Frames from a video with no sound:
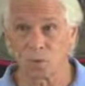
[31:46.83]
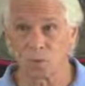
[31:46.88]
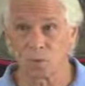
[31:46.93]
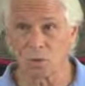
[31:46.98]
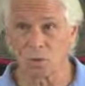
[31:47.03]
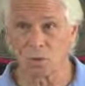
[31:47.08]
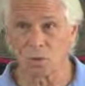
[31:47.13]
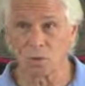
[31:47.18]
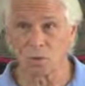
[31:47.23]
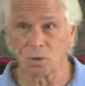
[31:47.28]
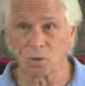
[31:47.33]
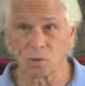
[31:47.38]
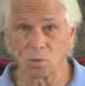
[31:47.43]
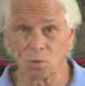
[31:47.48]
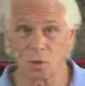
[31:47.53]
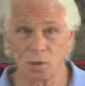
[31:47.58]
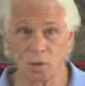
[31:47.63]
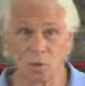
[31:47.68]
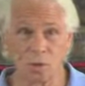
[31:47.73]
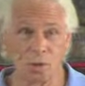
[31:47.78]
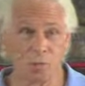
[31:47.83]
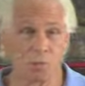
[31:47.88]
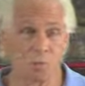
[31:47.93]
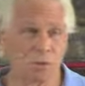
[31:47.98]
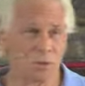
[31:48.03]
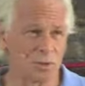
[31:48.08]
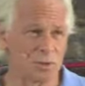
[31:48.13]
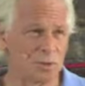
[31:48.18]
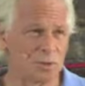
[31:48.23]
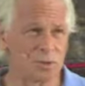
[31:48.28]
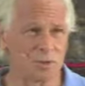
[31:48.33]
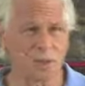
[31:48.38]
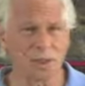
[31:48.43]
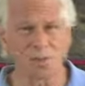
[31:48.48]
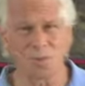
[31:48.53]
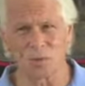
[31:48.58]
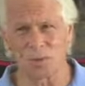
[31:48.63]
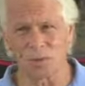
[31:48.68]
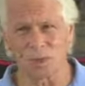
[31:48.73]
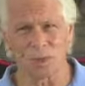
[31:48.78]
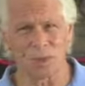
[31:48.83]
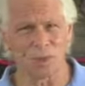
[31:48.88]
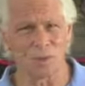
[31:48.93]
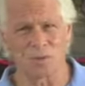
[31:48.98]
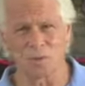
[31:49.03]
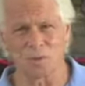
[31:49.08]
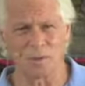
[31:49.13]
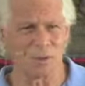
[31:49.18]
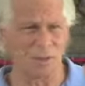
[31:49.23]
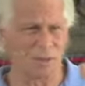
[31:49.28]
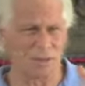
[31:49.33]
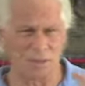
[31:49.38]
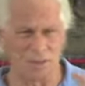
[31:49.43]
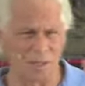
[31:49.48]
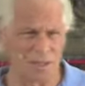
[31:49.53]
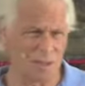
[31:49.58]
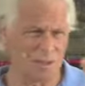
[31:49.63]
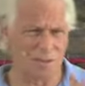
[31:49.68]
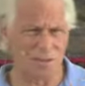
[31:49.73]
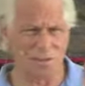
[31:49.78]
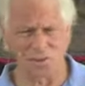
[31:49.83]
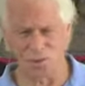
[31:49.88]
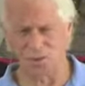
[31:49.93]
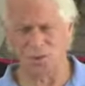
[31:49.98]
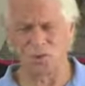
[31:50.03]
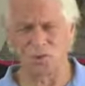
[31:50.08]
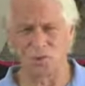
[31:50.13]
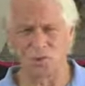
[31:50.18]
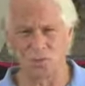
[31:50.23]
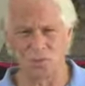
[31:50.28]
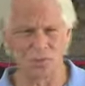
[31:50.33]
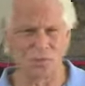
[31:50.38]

You know, and when the person said, well, they had this issue,